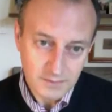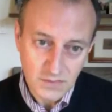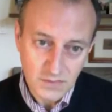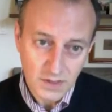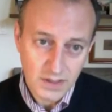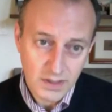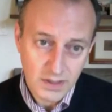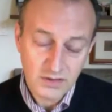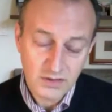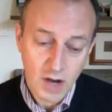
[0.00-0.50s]

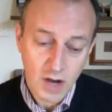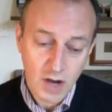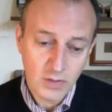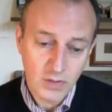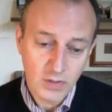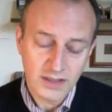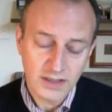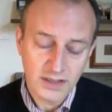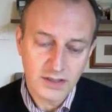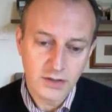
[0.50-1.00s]
is
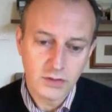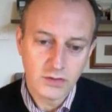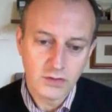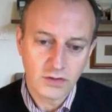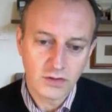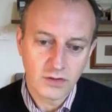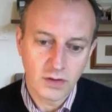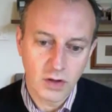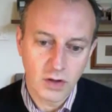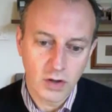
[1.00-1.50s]
commonly
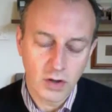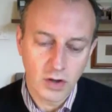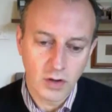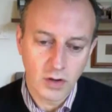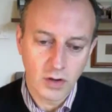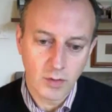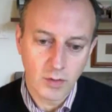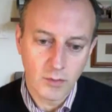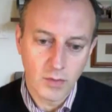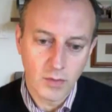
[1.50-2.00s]
used
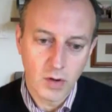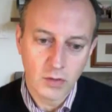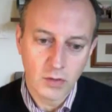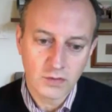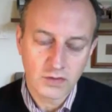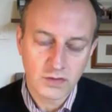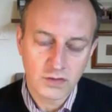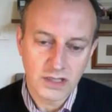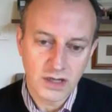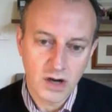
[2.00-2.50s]
on
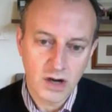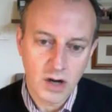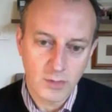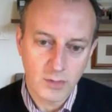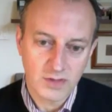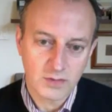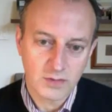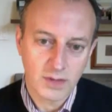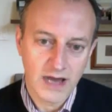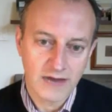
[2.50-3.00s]
most
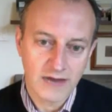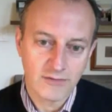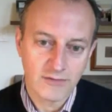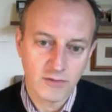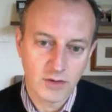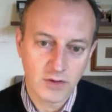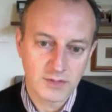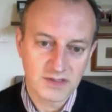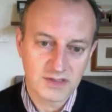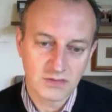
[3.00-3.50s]
e-commerce
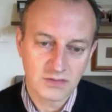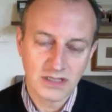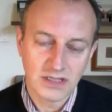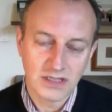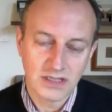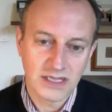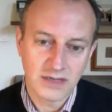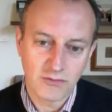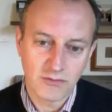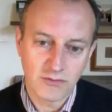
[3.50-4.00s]
platforms is
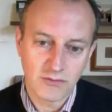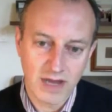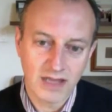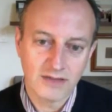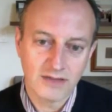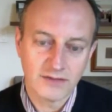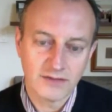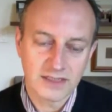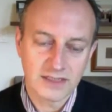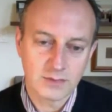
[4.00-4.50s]
really
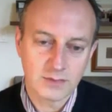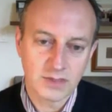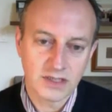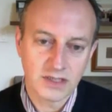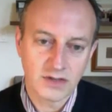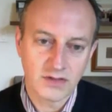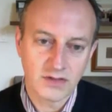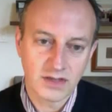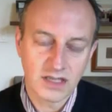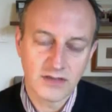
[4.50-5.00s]
irrelevant
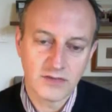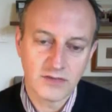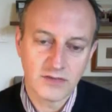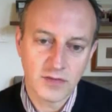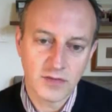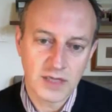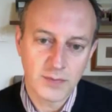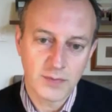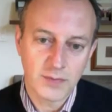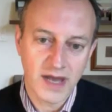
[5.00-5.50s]
because it gives
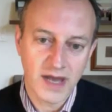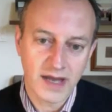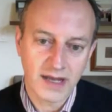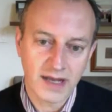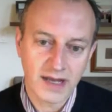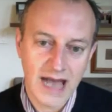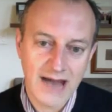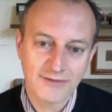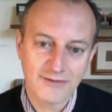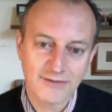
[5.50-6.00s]
feedback
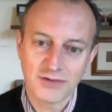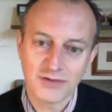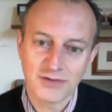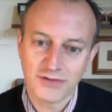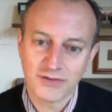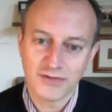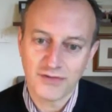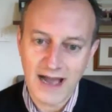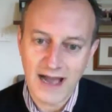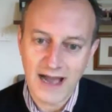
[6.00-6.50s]
after the
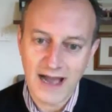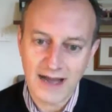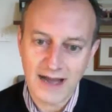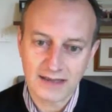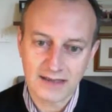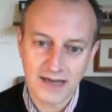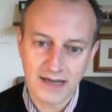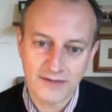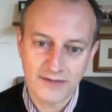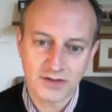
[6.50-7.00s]

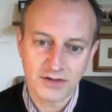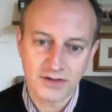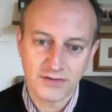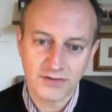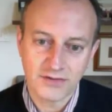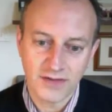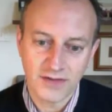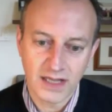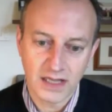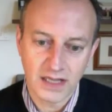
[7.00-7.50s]
fact, after a
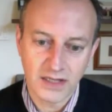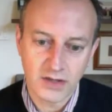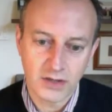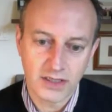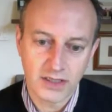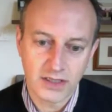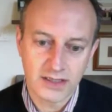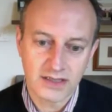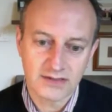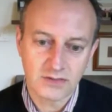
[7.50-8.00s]
failure,
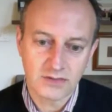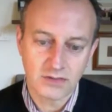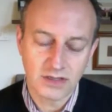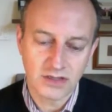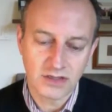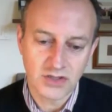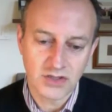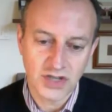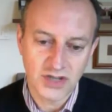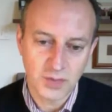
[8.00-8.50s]
and doesn't
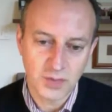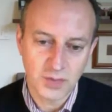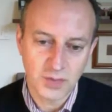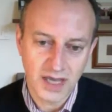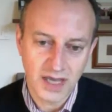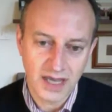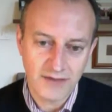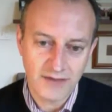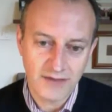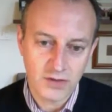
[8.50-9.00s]
really change
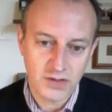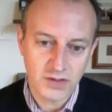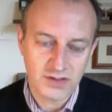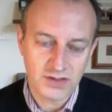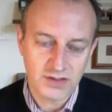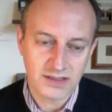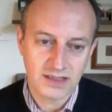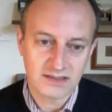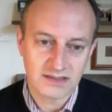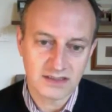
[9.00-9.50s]
behaviors
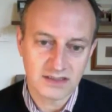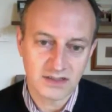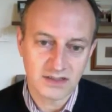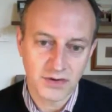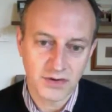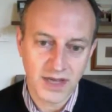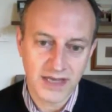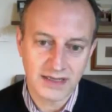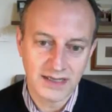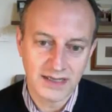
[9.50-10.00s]
and doesn't
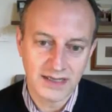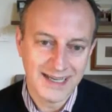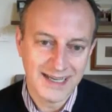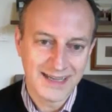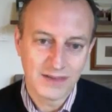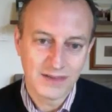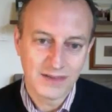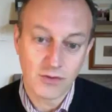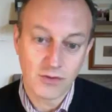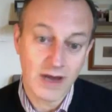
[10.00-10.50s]
create
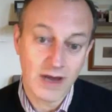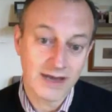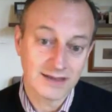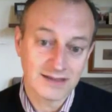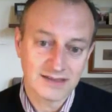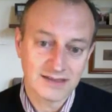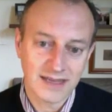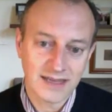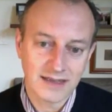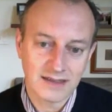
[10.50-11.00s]
the right
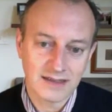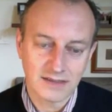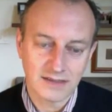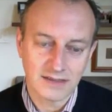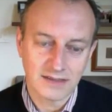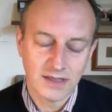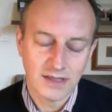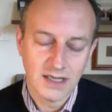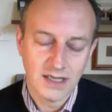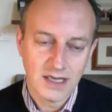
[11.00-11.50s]
incentive.
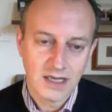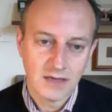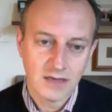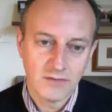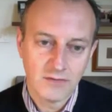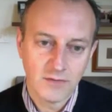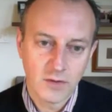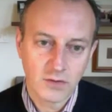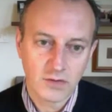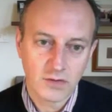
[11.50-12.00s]
It
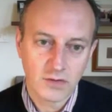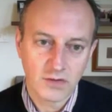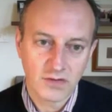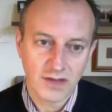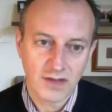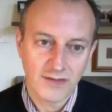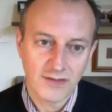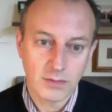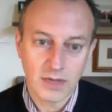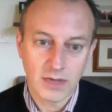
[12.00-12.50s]
focuses
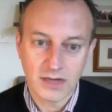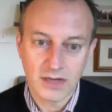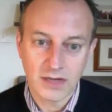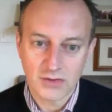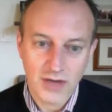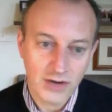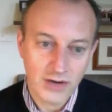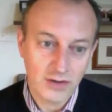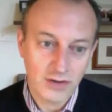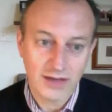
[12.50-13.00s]
everybody on
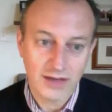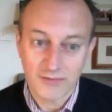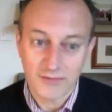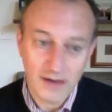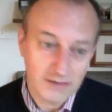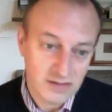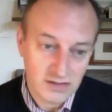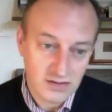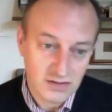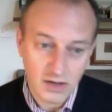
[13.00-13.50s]
trying to get
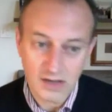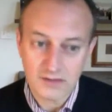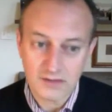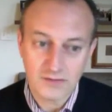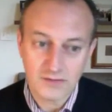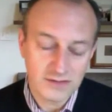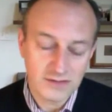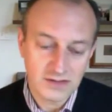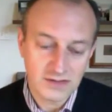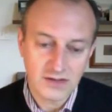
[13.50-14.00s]
five
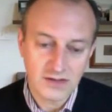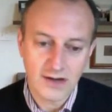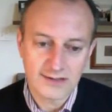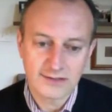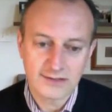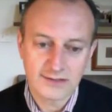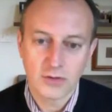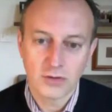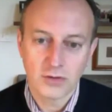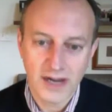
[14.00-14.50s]

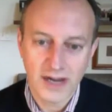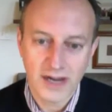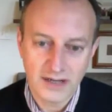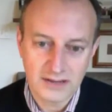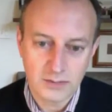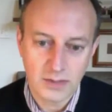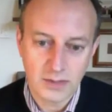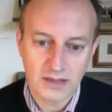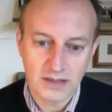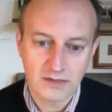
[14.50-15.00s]
stars. Who
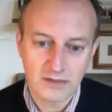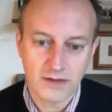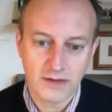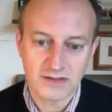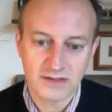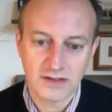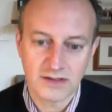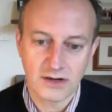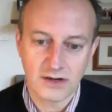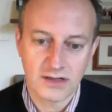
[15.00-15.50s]
cares about the five
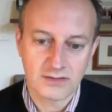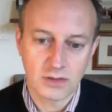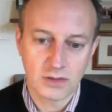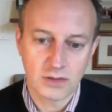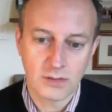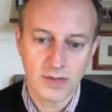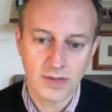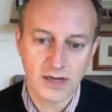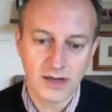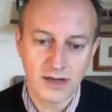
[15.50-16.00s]
stars? What
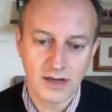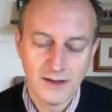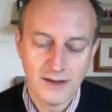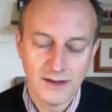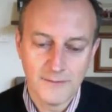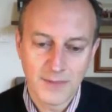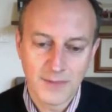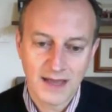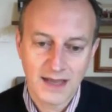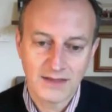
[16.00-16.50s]
about
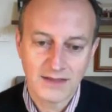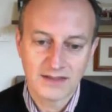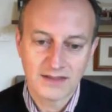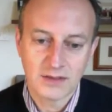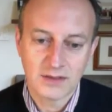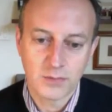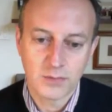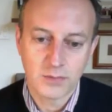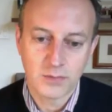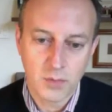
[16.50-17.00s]
this,
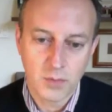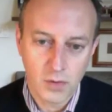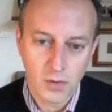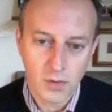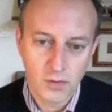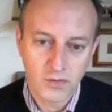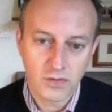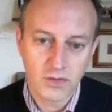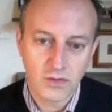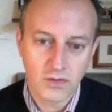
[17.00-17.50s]
the
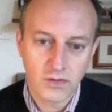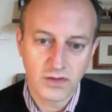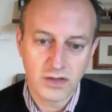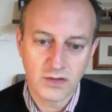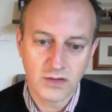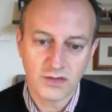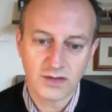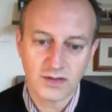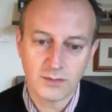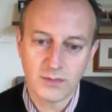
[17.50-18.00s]
proposals that you
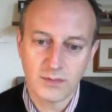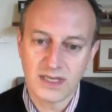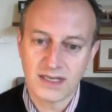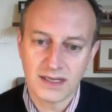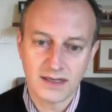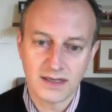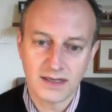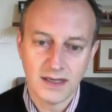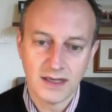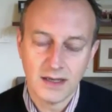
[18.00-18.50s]

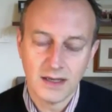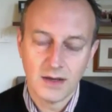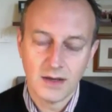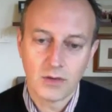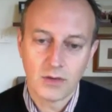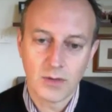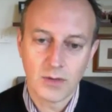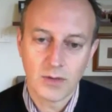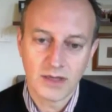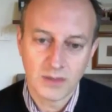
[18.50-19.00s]
submitted?
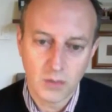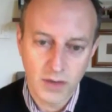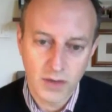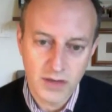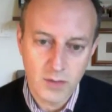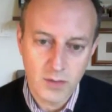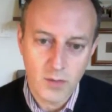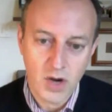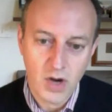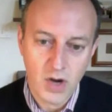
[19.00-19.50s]
What about the way
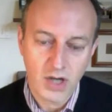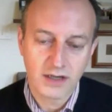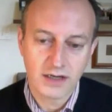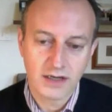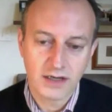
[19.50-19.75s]
you marketed